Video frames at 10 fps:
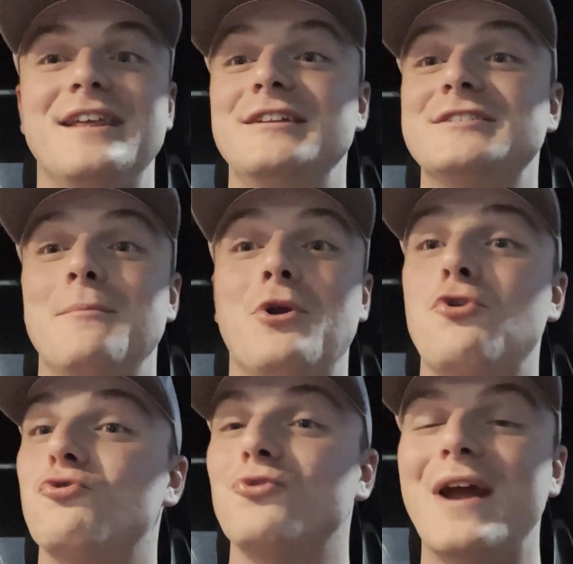They had some
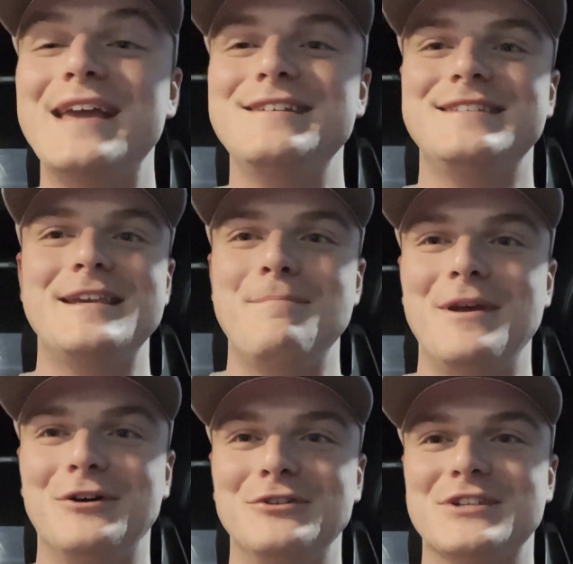crazy
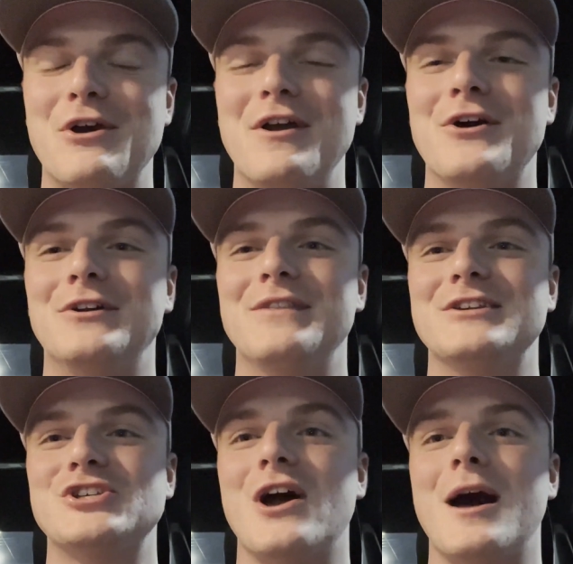builds going on in the
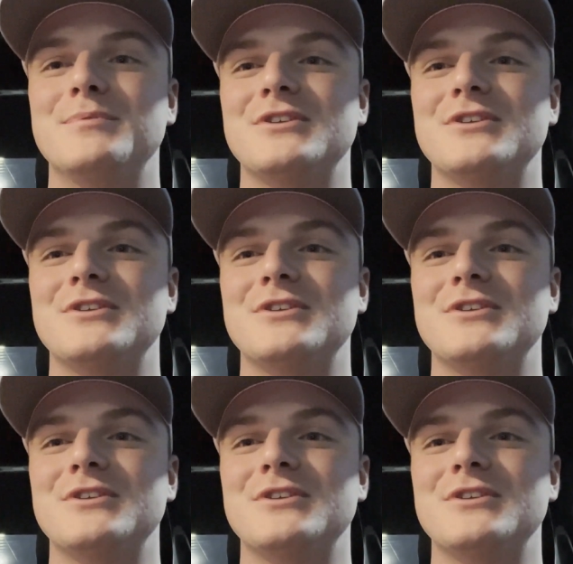shop.